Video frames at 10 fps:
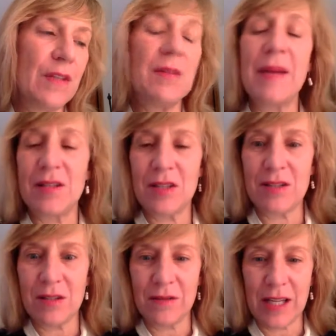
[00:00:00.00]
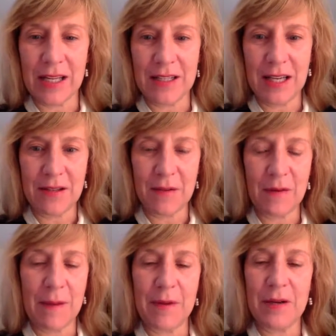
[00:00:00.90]
dimensions of land tenure
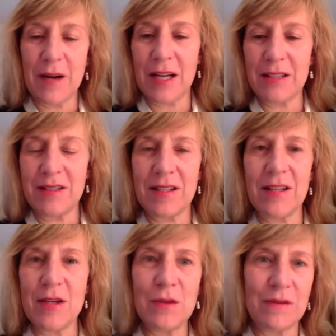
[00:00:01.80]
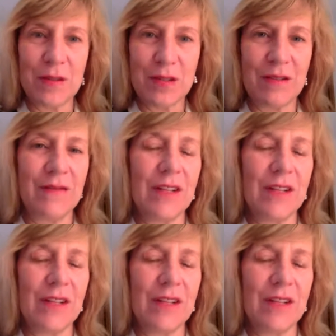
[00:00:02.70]
property rights and the universe of